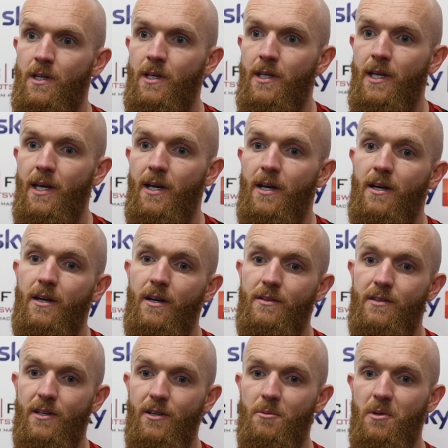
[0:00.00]
Yeah, I
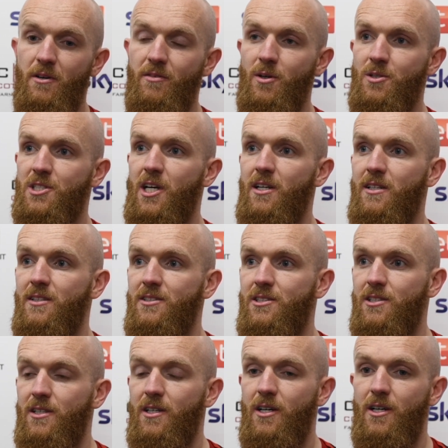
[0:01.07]
think it'll be a real
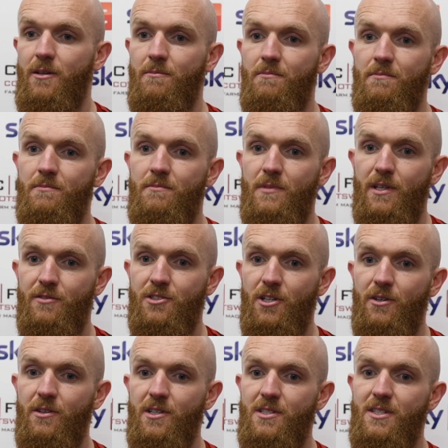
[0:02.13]
challenge. They've
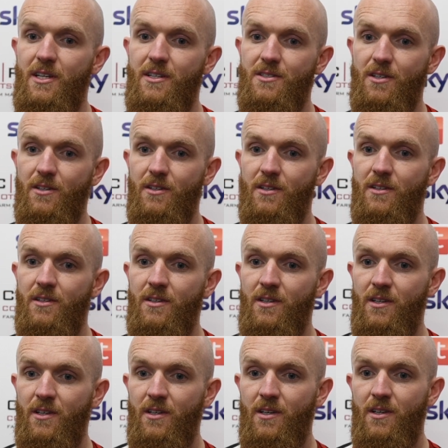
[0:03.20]
shown this season
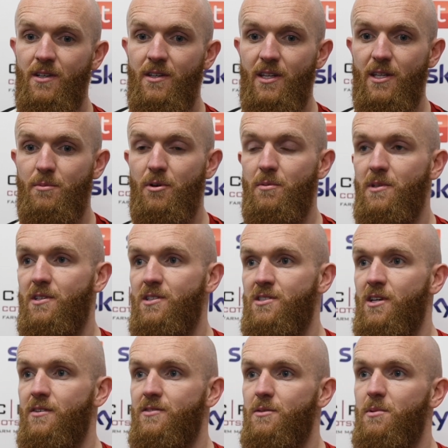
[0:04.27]
that they probably
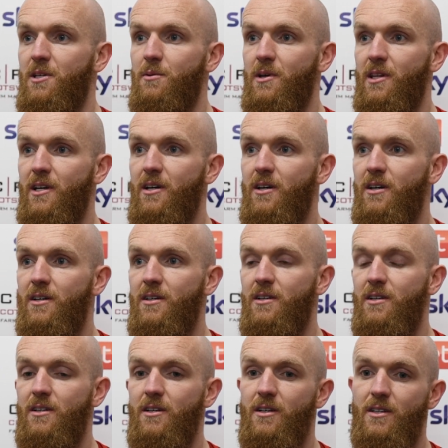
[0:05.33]
deserve to be where they are.
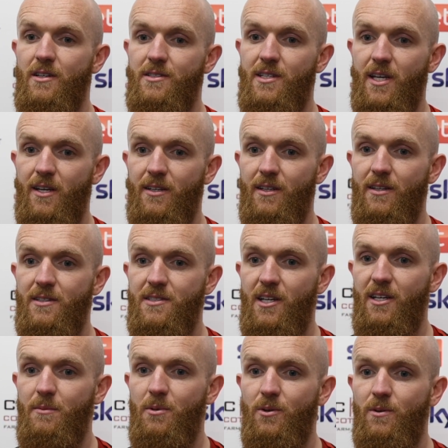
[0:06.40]
They're second in the
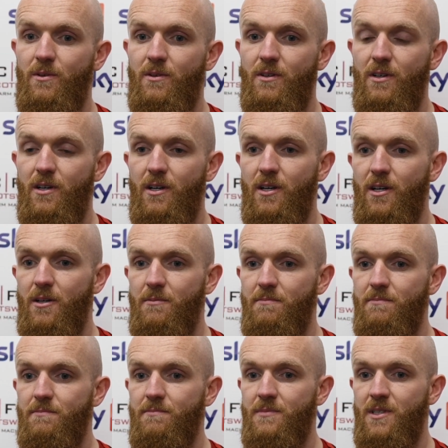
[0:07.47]
table,
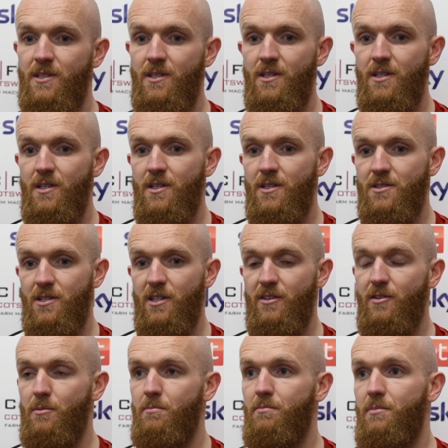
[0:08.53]
so they've
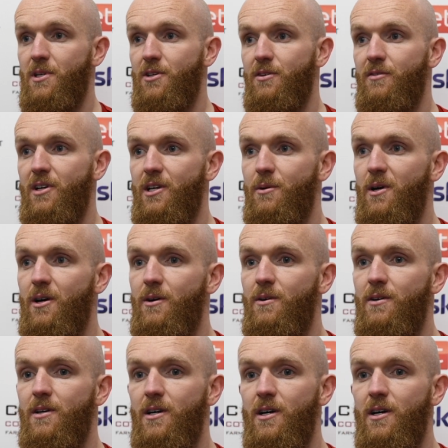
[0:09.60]
been doing really well.